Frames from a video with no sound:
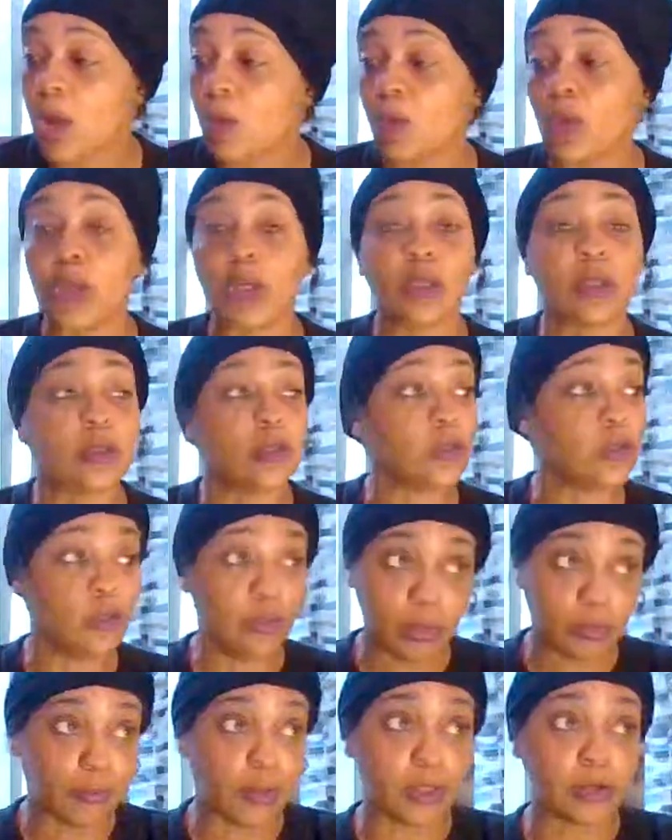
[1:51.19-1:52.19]
When
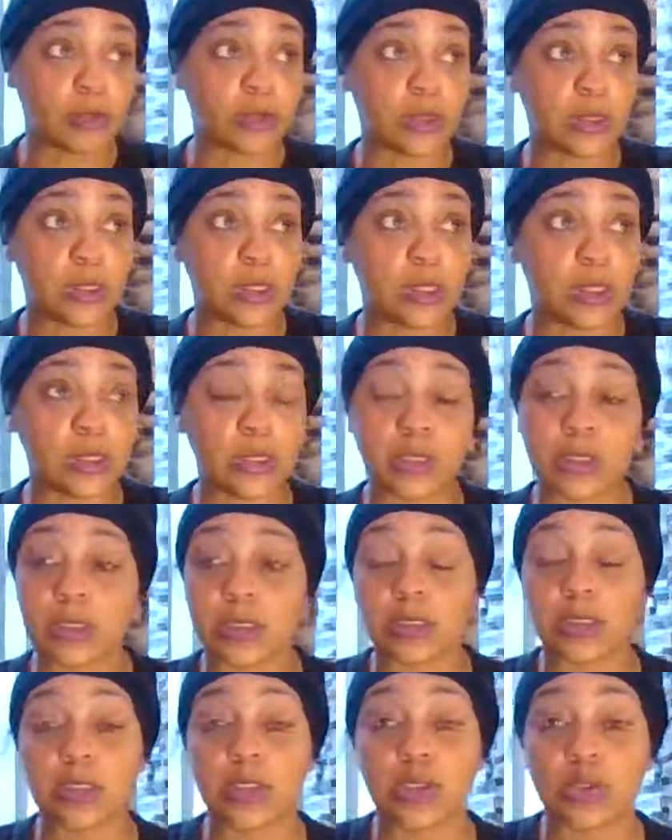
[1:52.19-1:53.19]
Universal see this
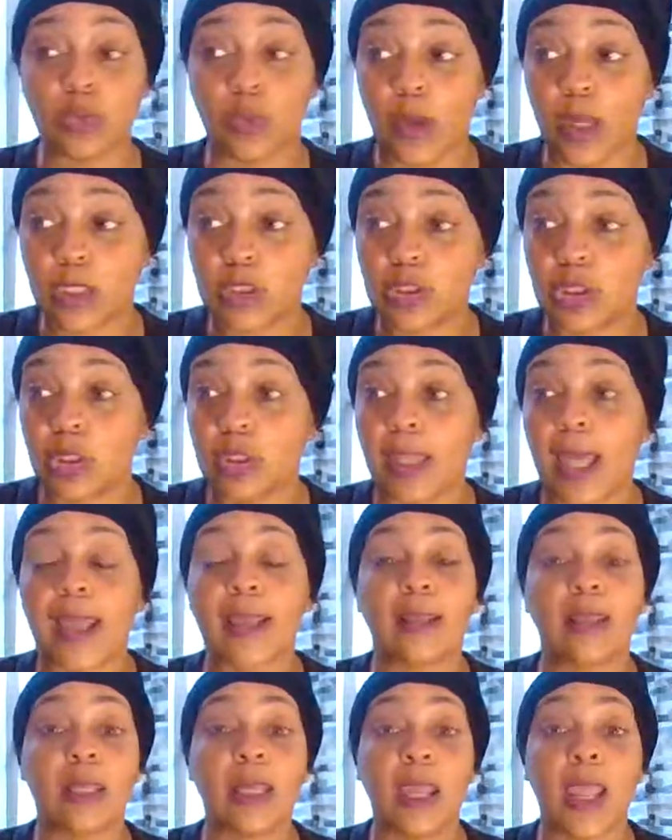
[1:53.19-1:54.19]
as a situation,
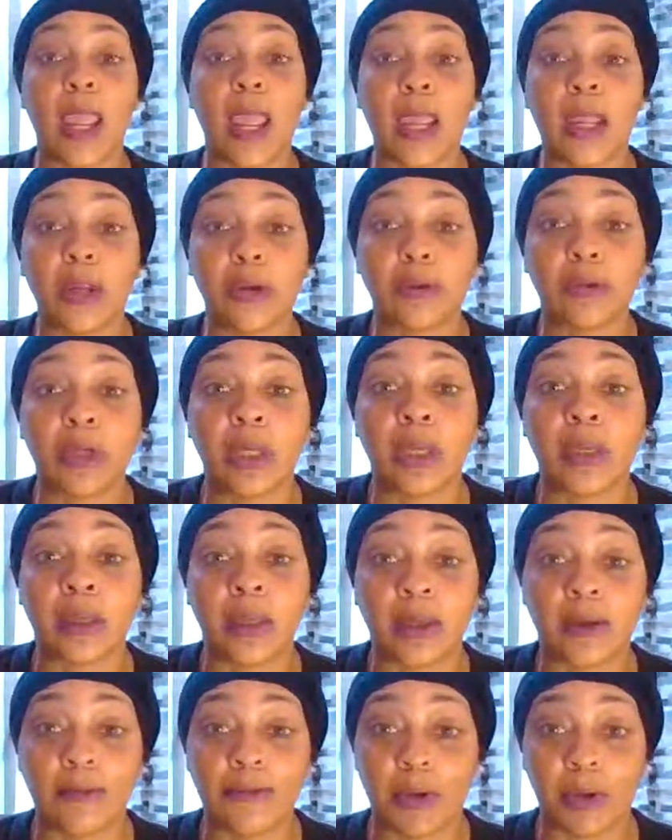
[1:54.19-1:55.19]
like get angry and
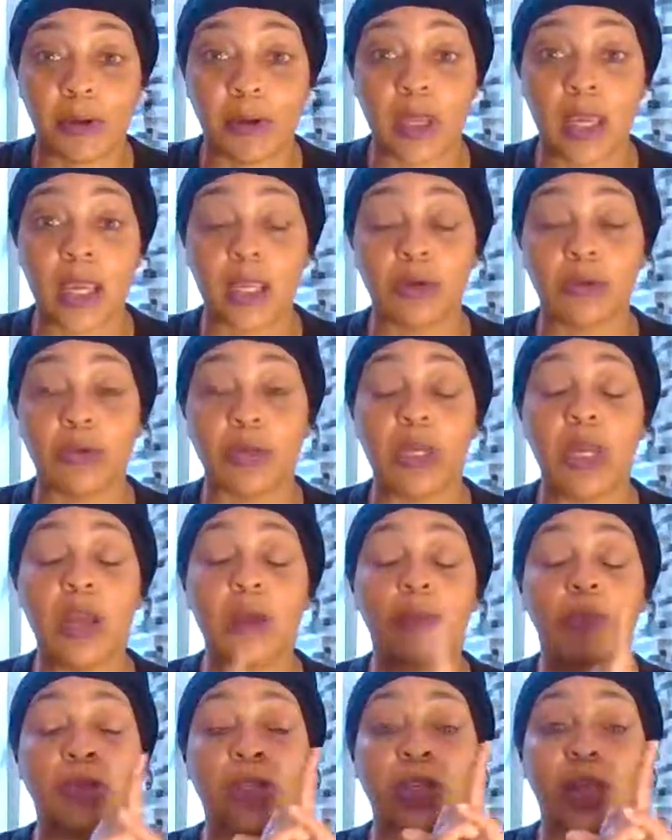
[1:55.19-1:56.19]
get very angry,
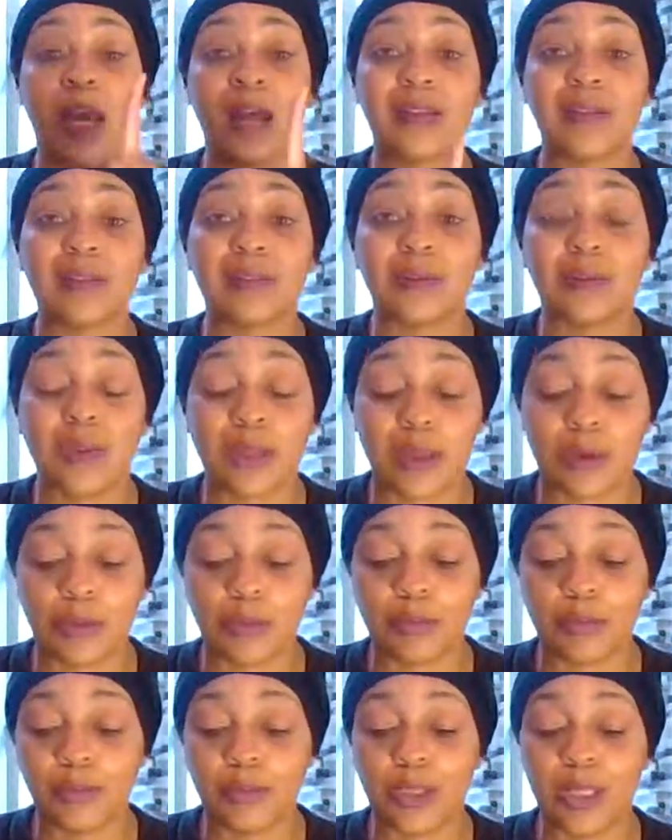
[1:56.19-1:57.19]
but not
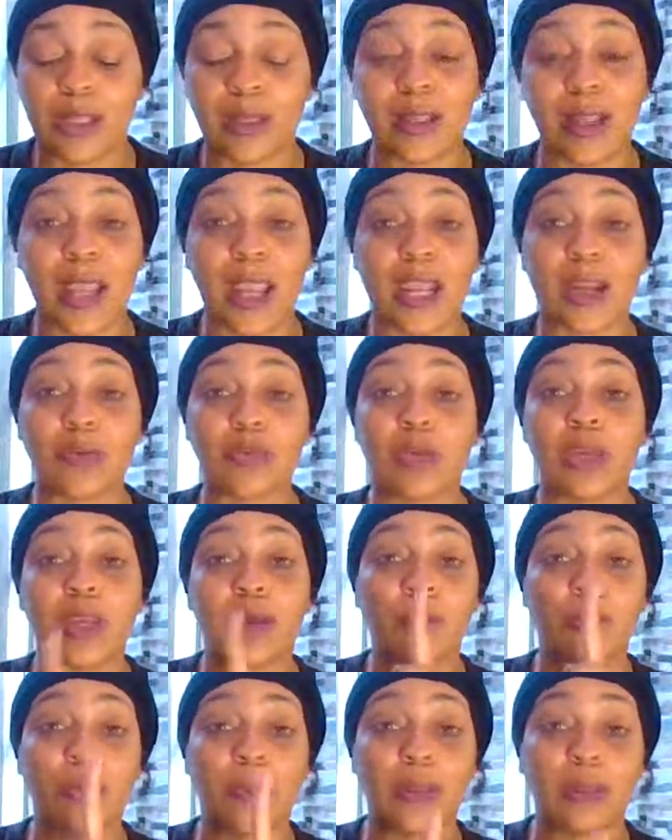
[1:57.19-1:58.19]
in uh, getting angry
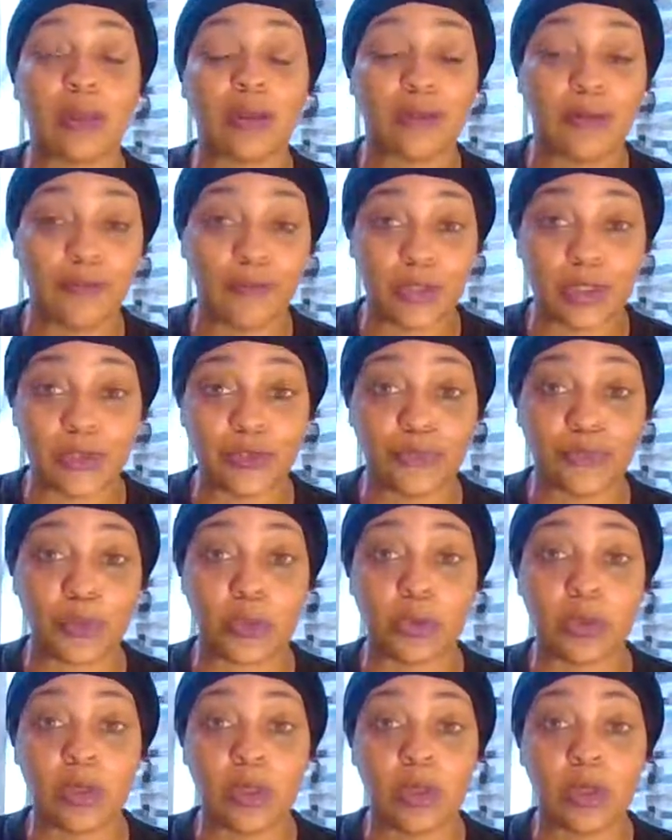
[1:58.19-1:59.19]
and being
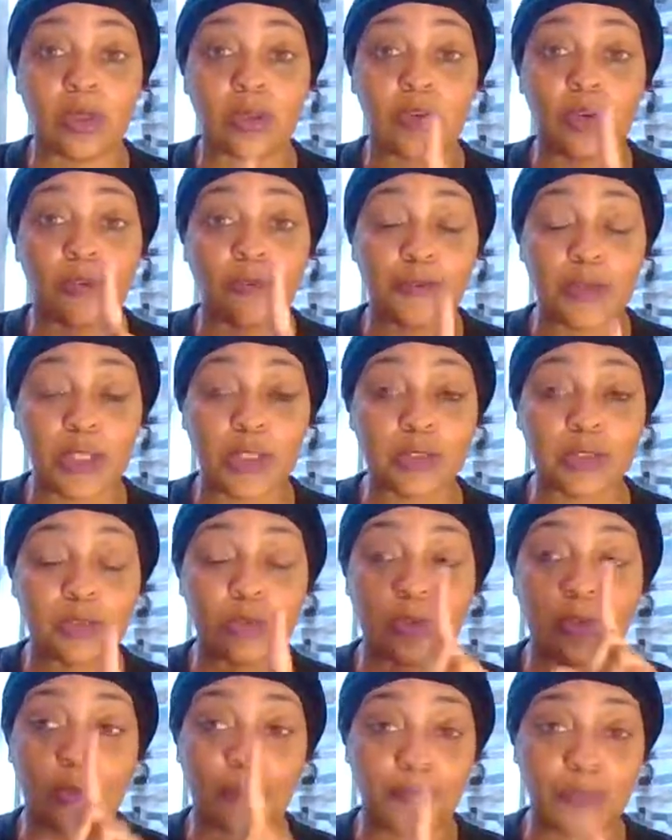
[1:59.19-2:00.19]
vengeful your venge-
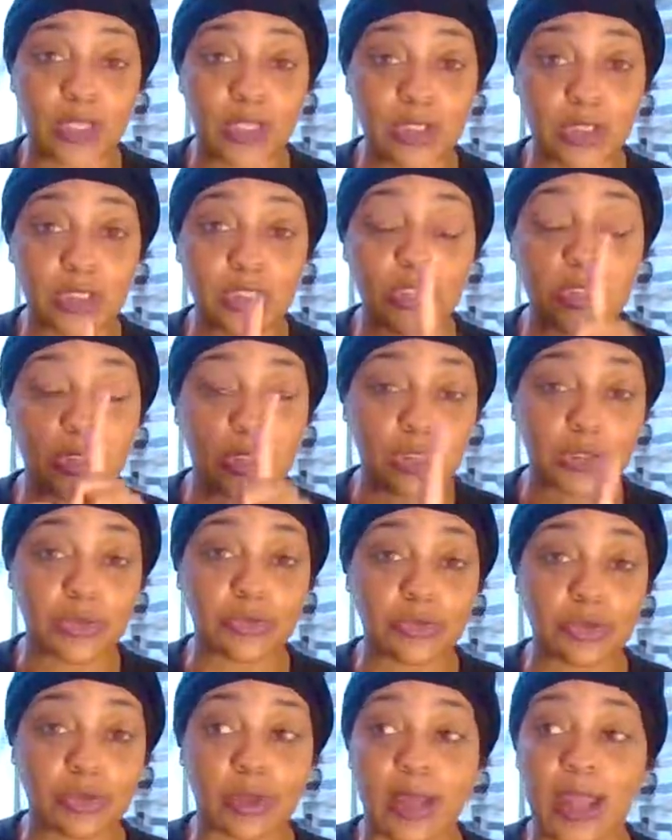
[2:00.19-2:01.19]
the vengeance that
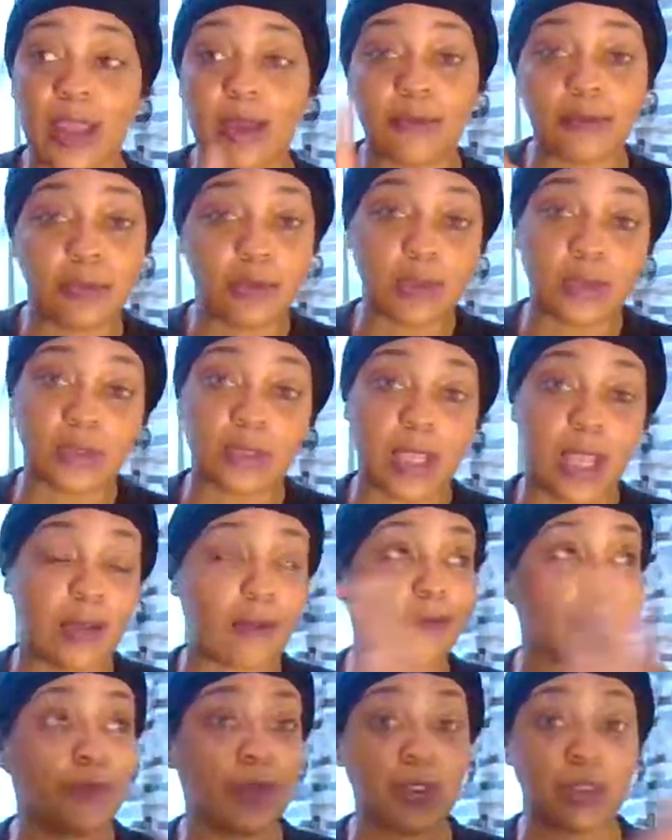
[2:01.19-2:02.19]
you're gonna have is
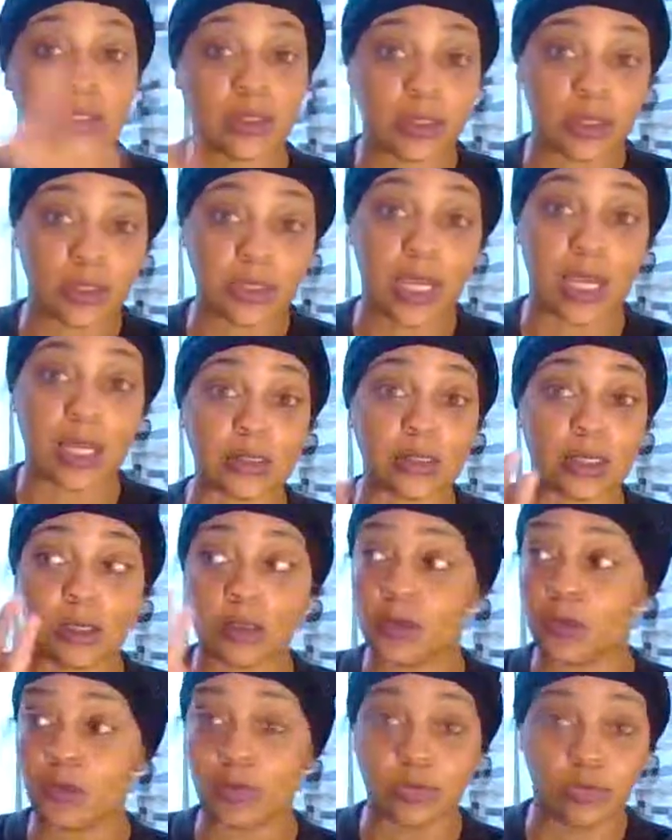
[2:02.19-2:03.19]
like vengeance as
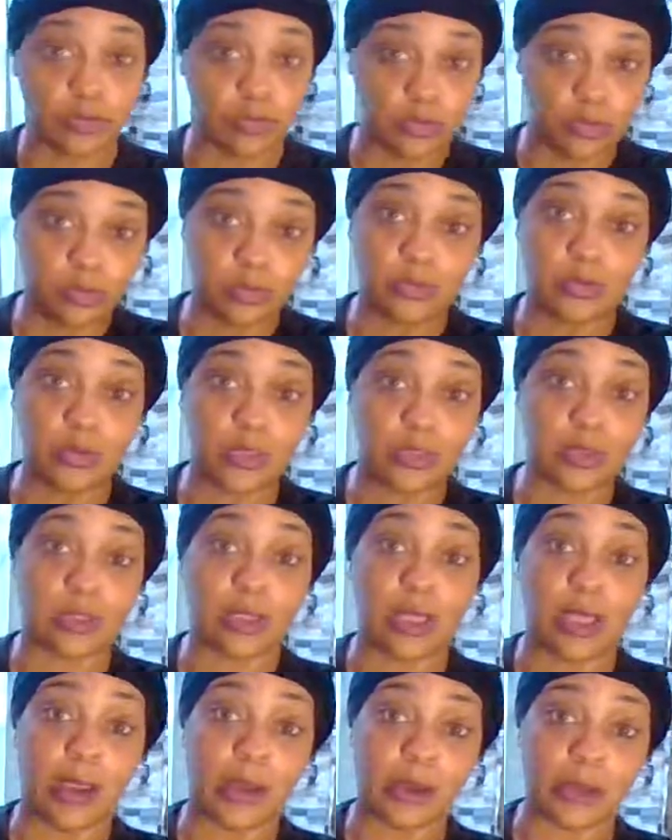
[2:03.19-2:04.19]
said, Lord, you, you need to
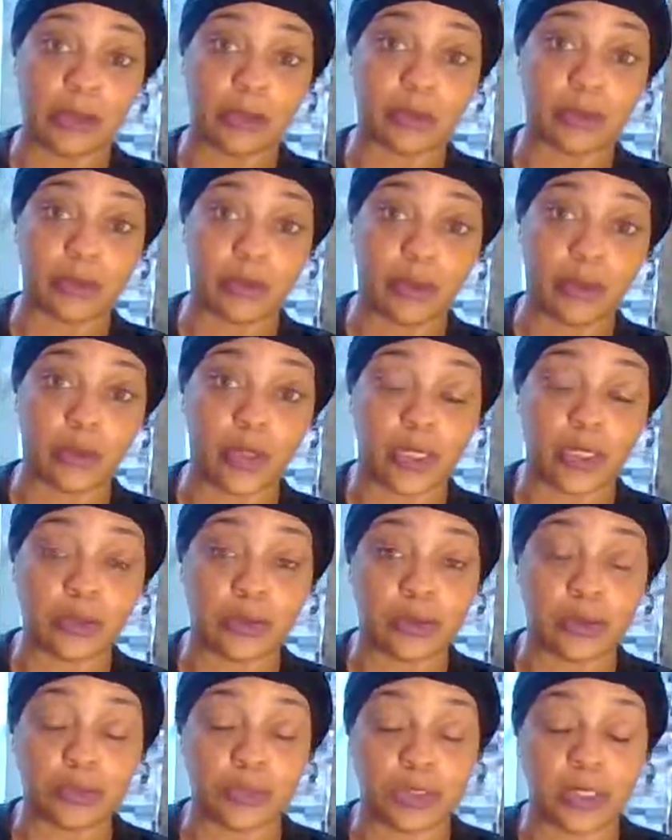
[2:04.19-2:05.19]
allow him to go ahead
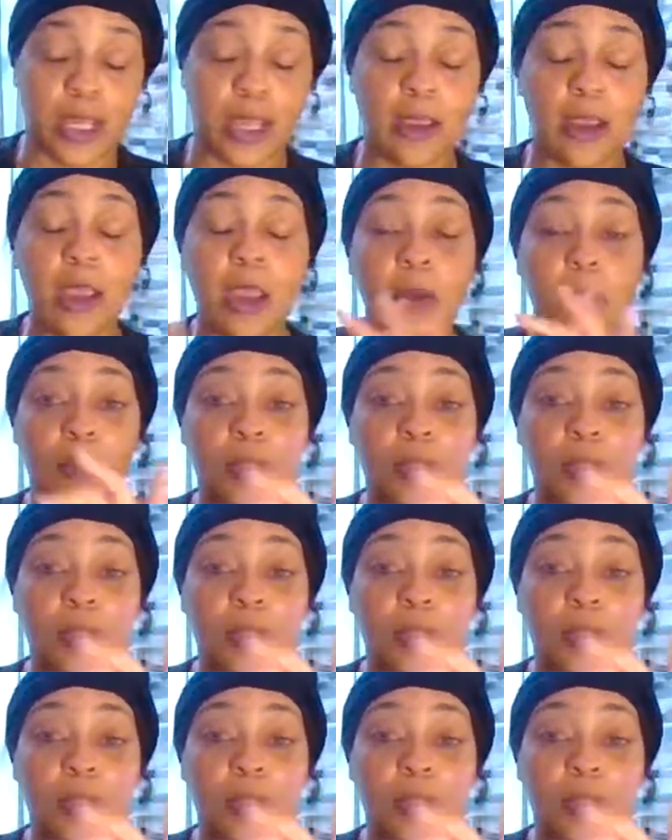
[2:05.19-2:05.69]
and deal with that.